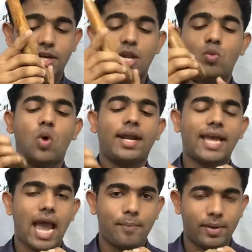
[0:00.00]
Now what
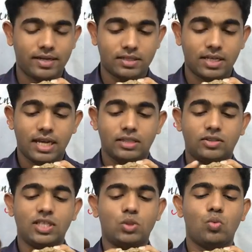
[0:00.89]
happens?
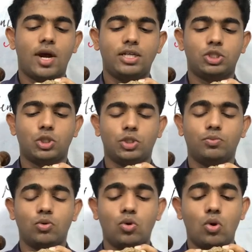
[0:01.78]
This one should
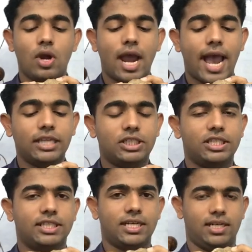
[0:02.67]
move
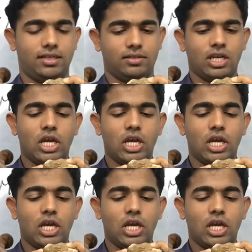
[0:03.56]
anteriorly.